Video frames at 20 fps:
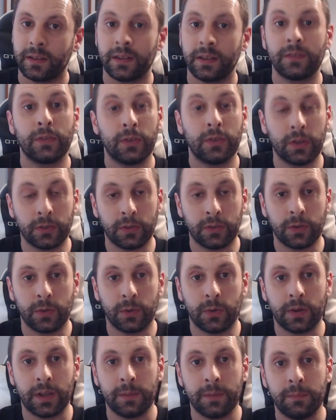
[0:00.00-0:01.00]
If you don't know
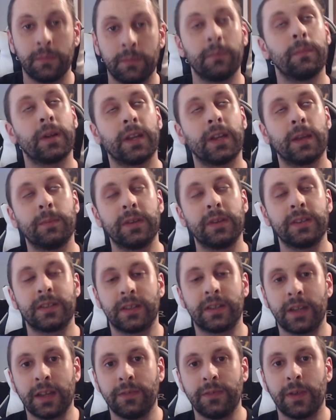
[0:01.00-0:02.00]
who I am, my name is
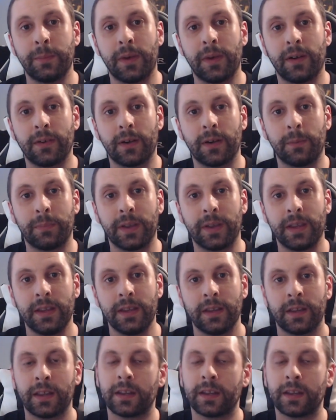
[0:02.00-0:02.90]
davemrrp